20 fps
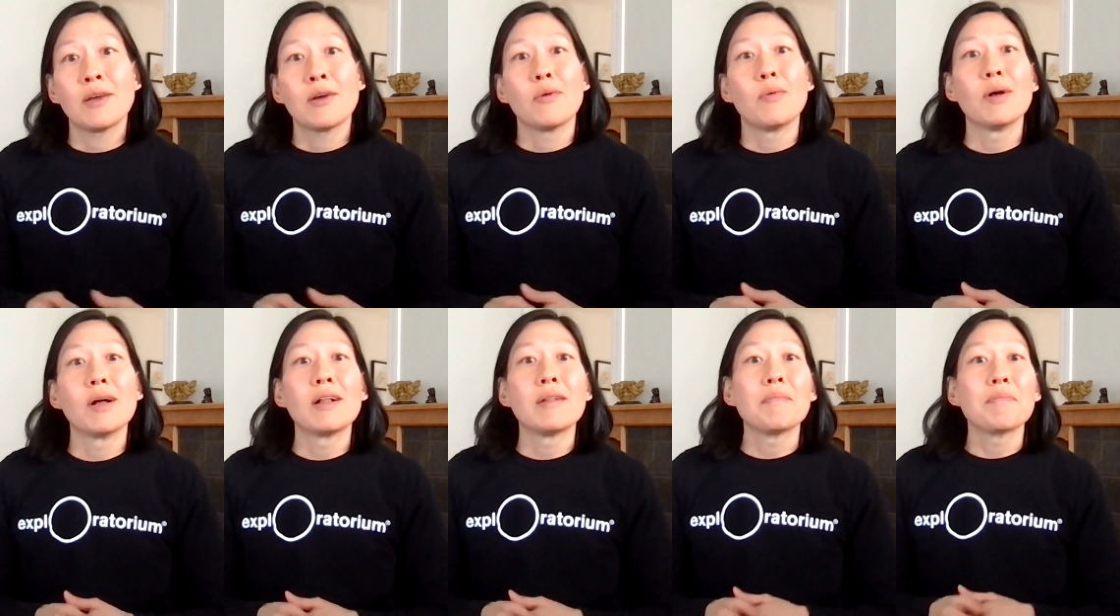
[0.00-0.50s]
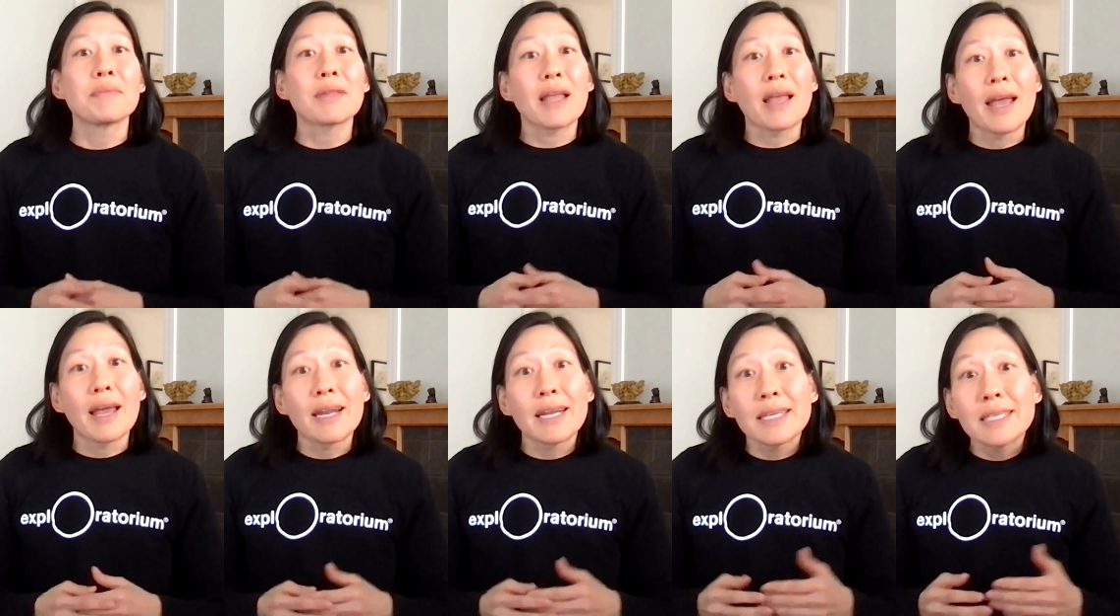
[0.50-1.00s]
Well,
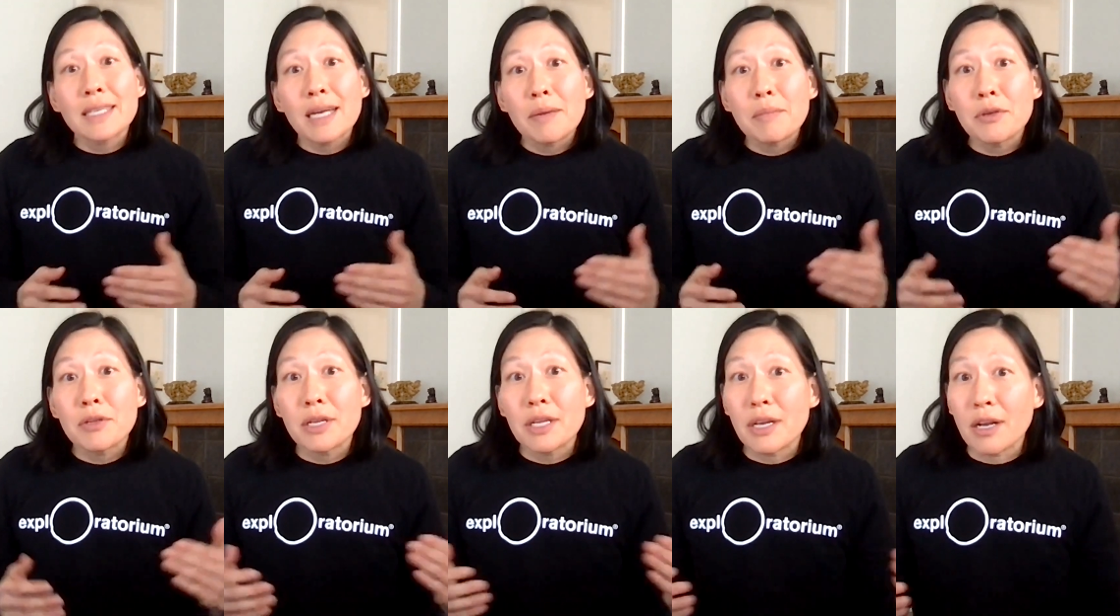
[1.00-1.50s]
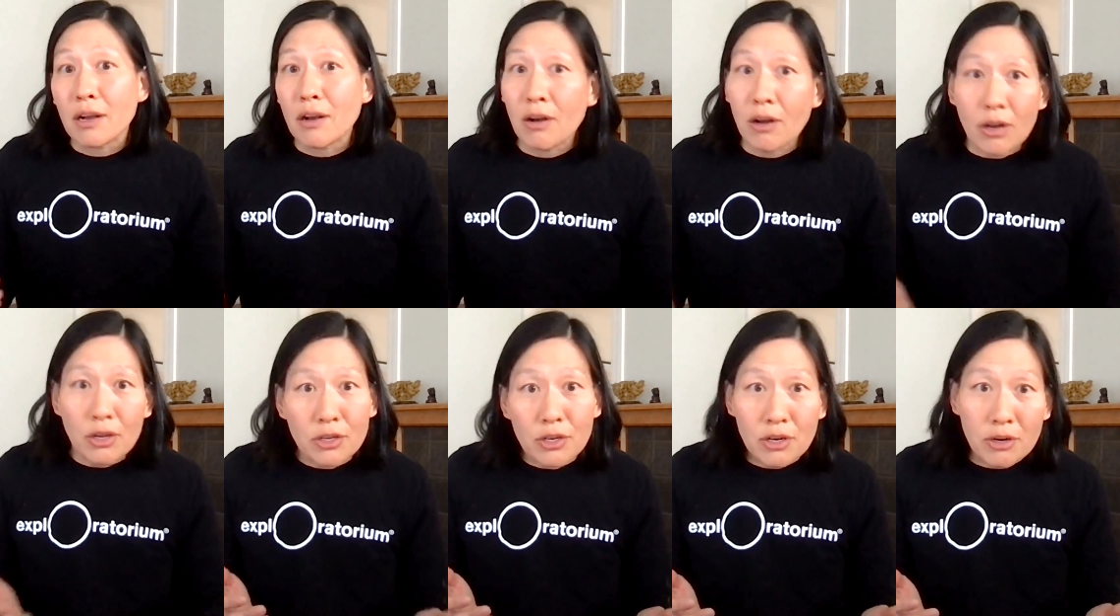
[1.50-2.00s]
anytime you need to
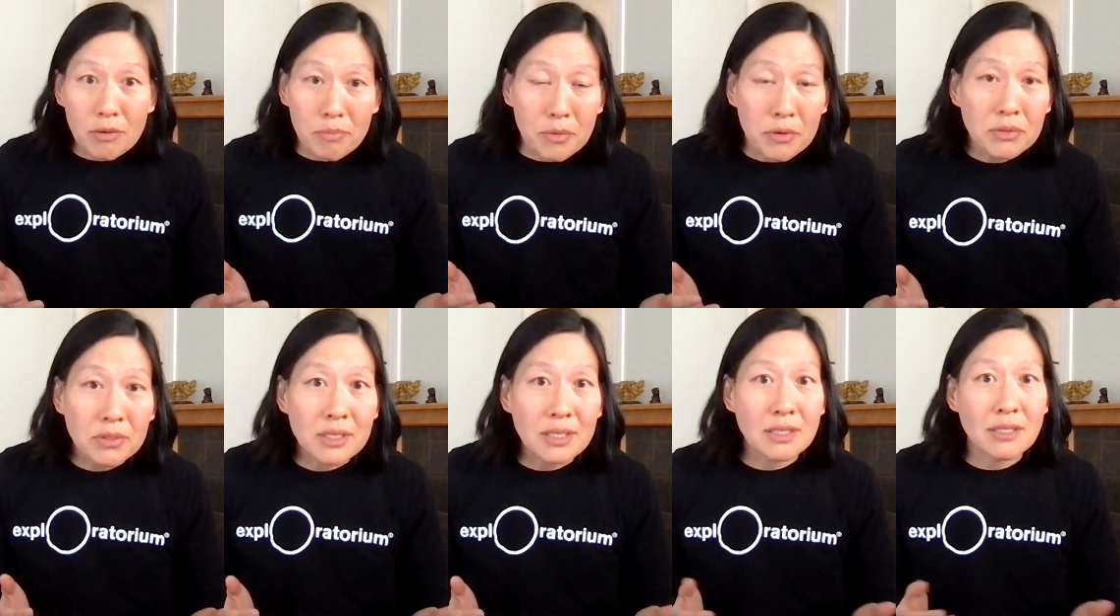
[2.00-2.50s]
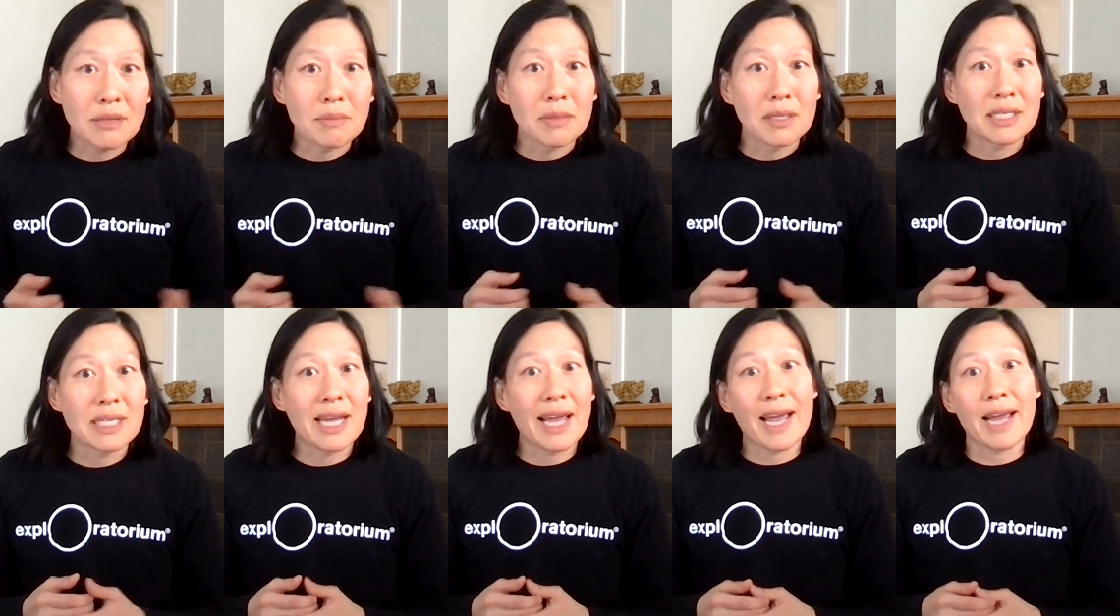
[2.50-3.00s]
call your immune system
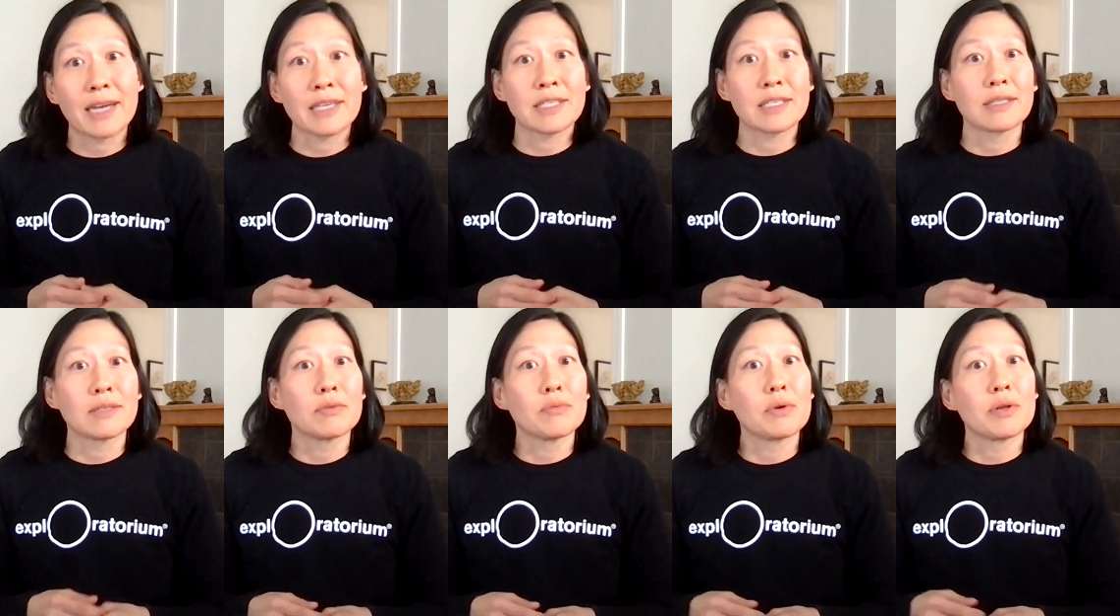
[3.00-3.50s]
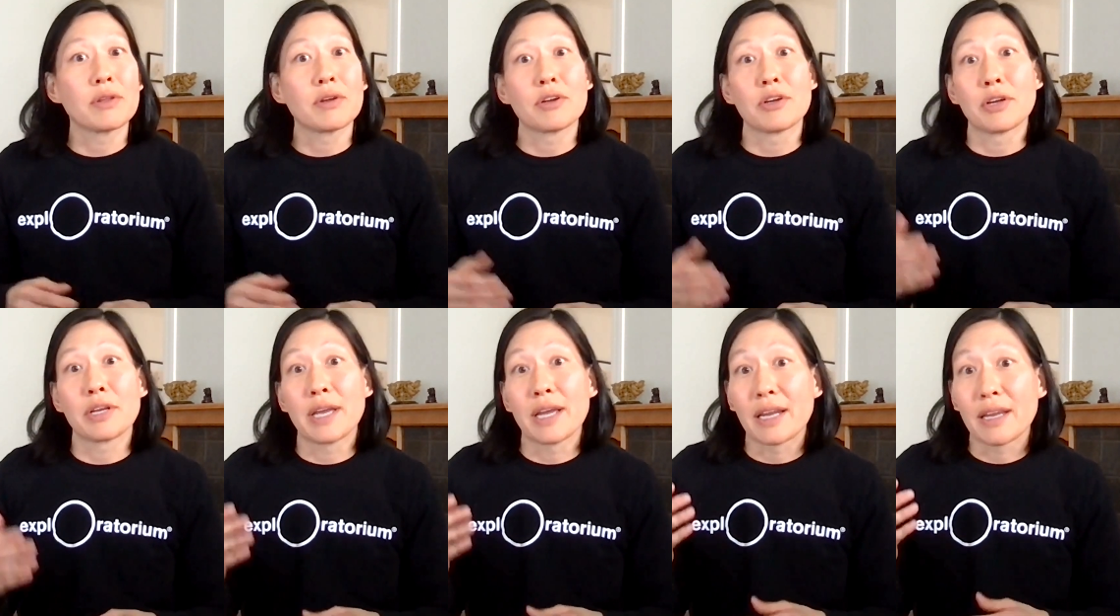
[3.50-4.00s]
into action, whether
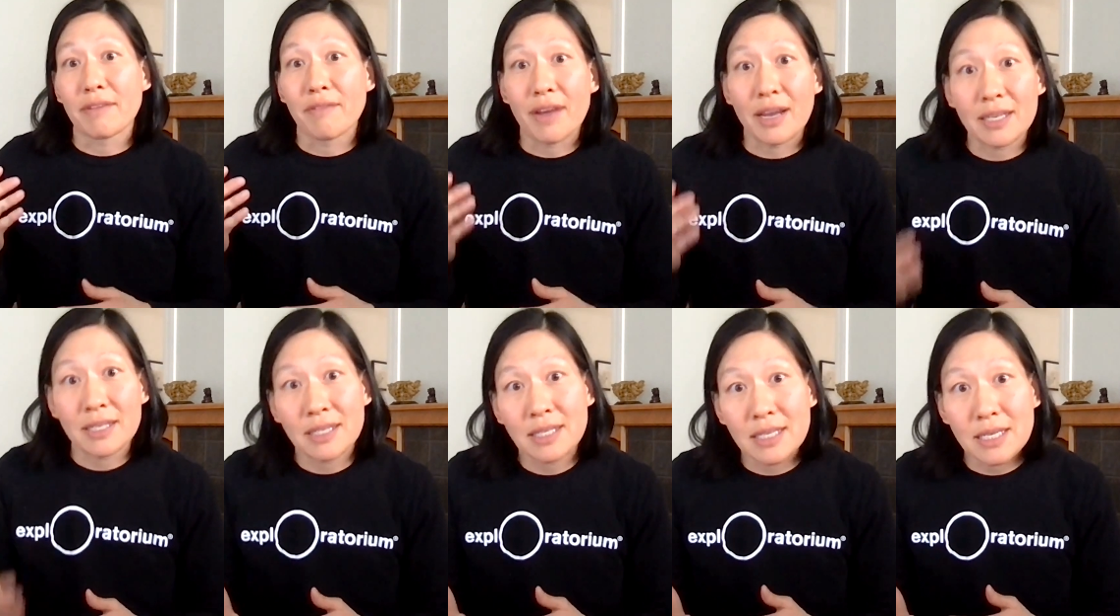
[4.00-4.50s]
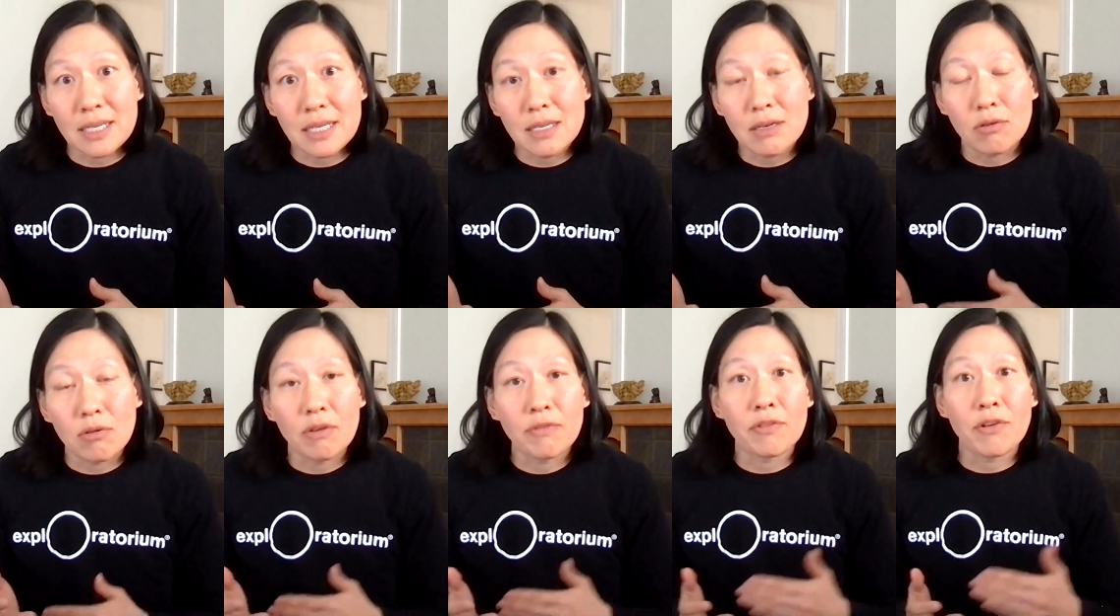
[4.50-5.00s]
you're getting a vaccine
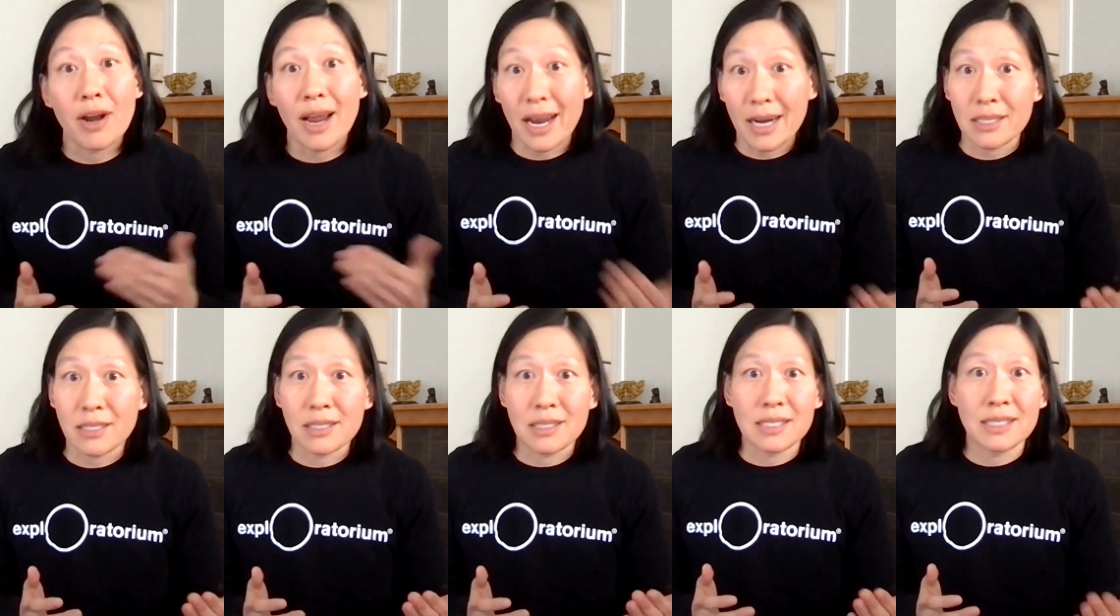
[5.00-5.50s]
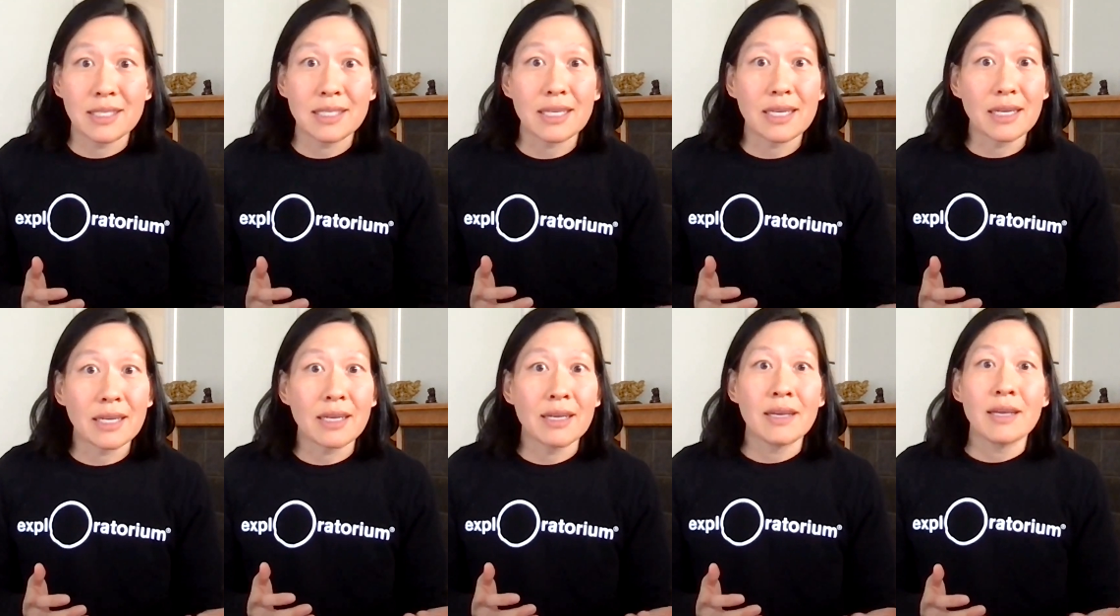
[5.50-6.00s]
or if you're actually
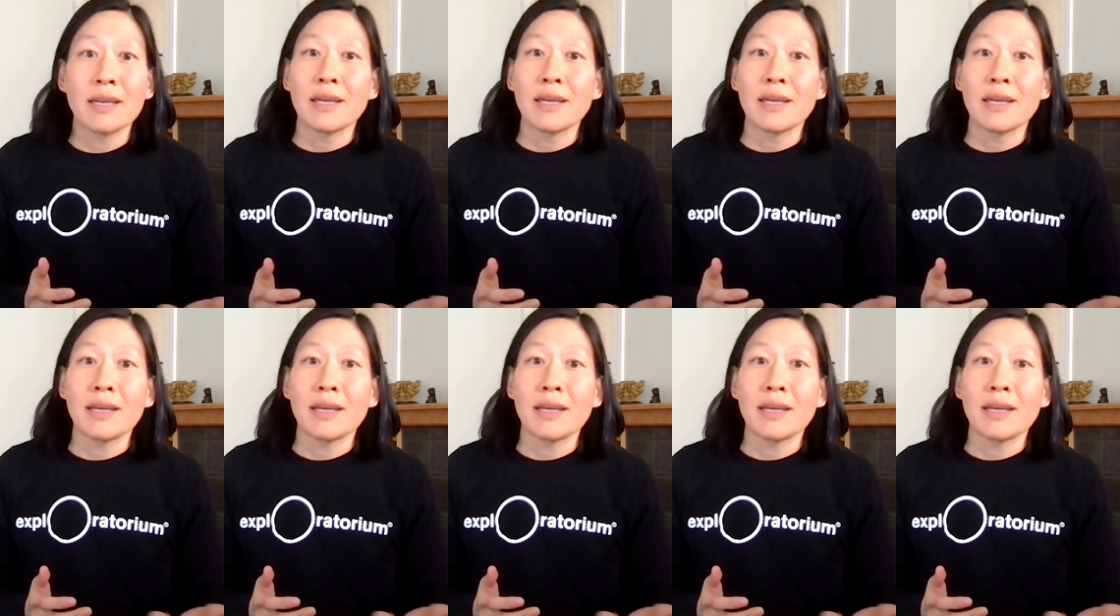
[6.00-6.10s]
sick,